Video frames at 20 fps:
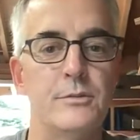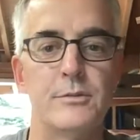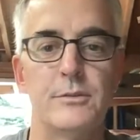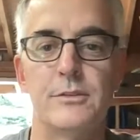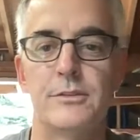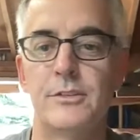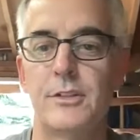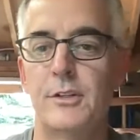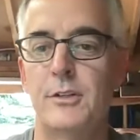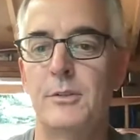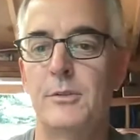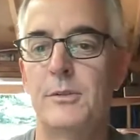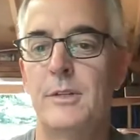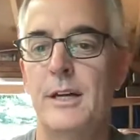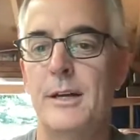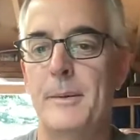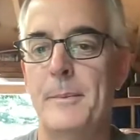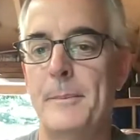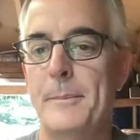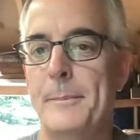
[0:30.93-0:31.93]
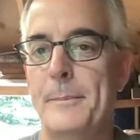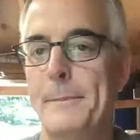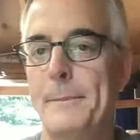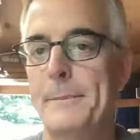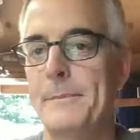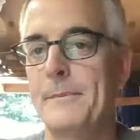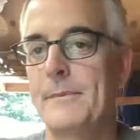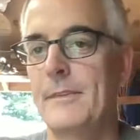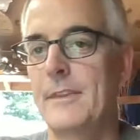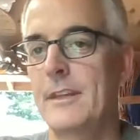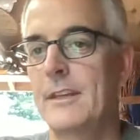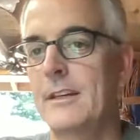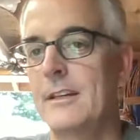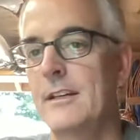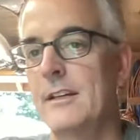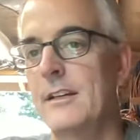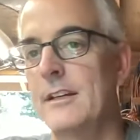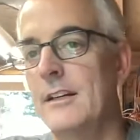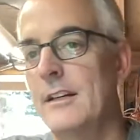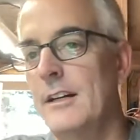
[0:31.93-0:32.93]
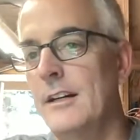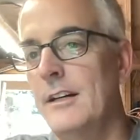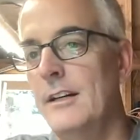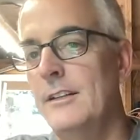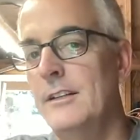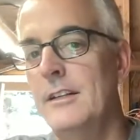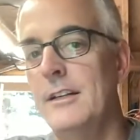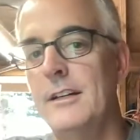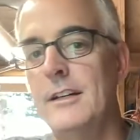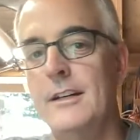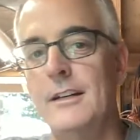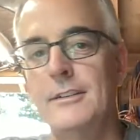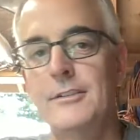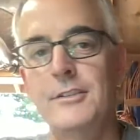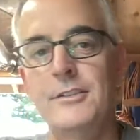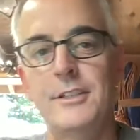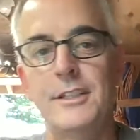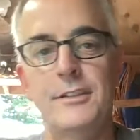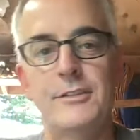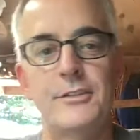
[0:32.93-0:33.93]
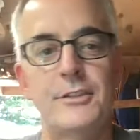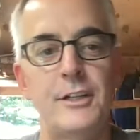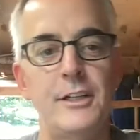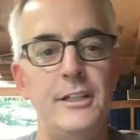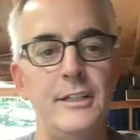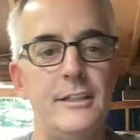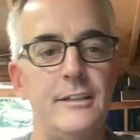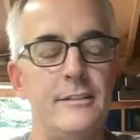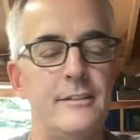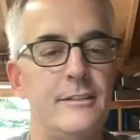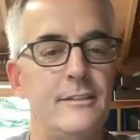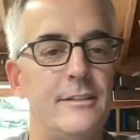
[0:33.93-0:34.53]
So I'll just get started.